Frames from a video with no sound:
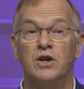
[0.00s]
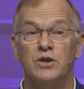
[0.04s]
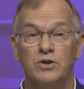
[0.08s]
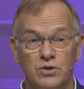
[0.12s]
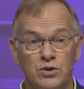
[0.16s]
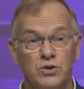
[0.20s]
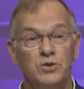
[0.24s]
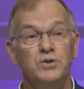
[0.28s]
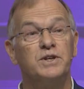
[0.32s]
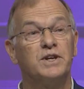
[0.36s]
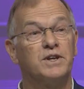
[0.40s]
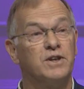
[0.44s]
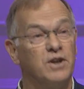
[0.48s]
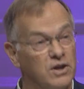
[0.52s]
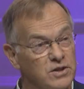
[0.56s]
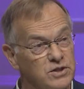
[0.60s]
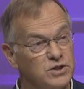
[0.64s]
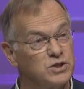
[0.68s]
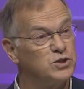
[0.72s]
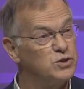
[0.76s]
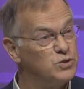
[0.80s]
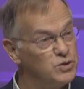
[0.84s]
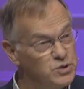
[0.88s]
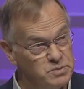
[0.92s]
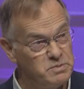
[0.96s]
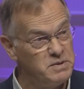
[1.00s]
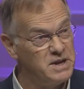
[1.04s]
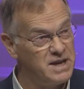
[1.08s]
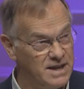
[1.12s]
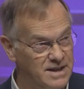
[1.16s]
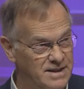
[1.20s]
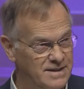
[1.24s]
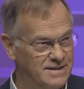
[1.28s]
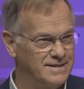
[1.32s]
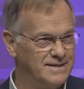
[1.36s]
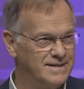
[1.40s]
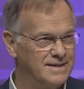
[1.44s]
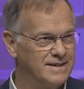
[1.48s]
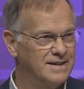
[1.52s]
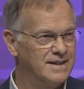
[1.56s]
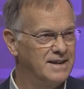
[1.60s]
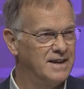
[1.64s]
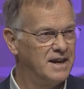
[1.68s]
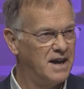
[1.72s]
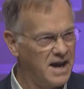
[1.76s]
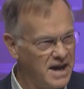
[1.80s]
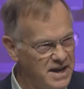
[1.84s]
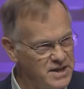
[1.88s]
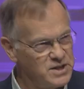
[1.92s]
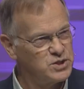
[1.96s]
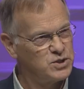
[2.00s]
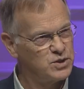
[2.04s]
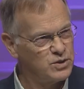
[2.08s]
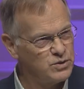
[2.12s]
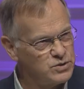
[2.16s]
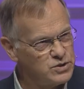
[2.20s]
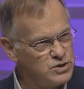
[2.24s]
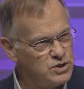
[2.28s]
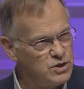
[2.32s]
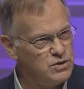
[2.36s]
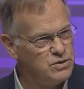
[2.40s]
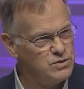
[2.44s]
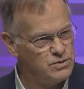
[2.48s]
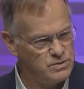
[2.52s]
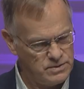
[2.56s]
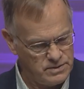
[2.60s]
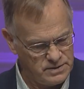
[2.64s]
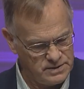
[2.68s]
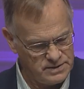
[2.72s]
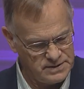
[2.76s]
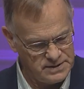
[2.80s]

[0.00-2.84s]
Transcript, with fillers: You did not choose me, I chose you.